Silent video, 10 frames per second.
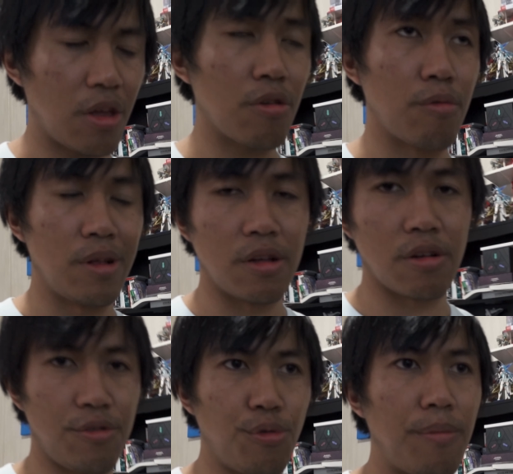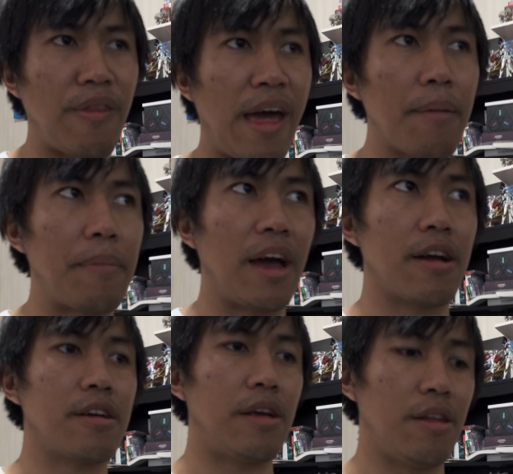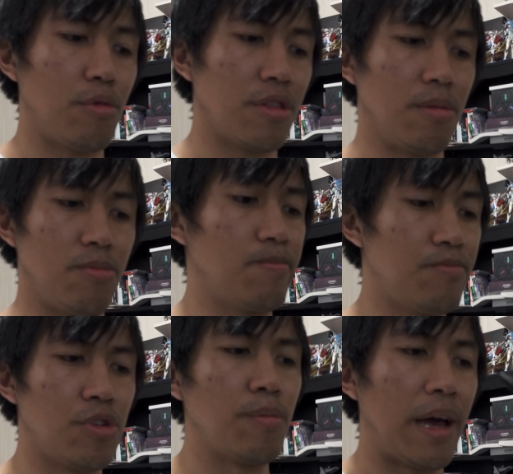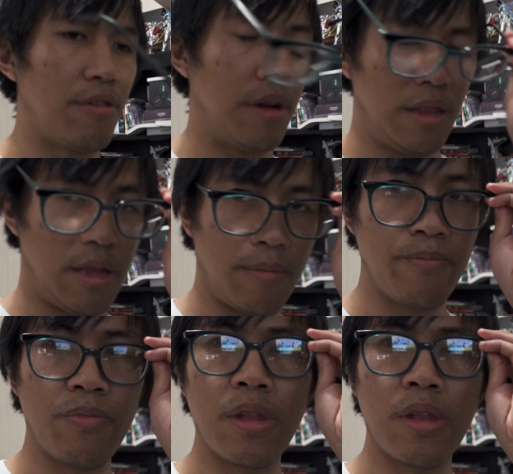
Gorilla Glue that back, and it wasn't too bad or anything.